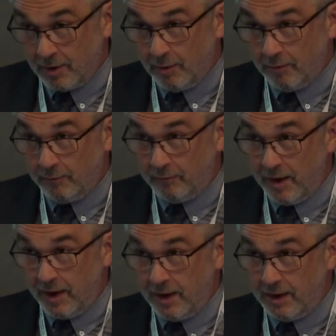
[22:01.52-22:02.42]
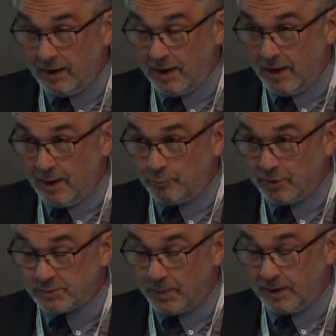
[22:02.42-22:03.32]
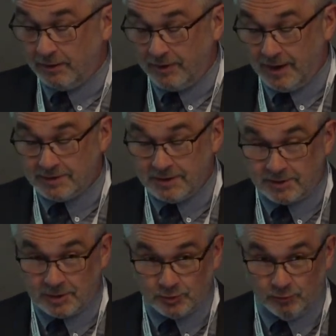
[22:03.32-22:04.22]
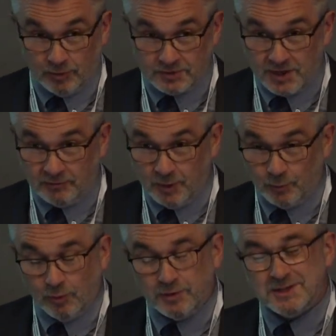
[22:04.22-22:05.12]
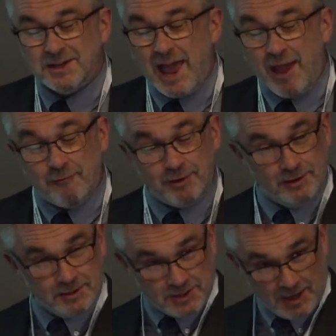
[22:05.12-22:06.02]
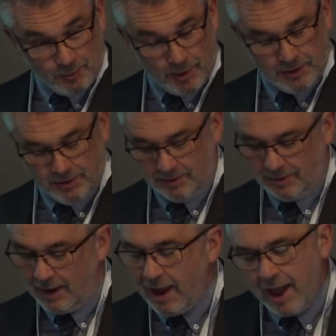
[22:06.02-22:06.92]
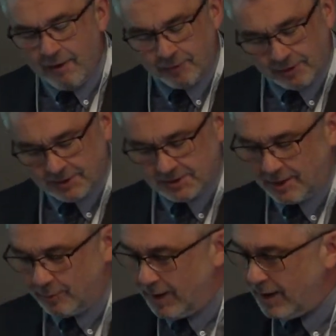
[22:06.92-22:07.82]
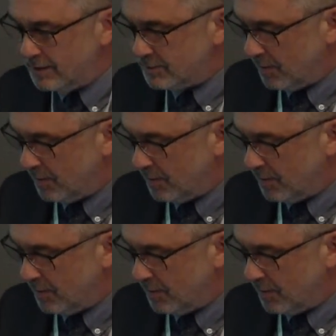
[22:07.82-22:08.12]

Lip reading: of a Prince Michael of Kent International Road Safety Award, it's an effortless segue into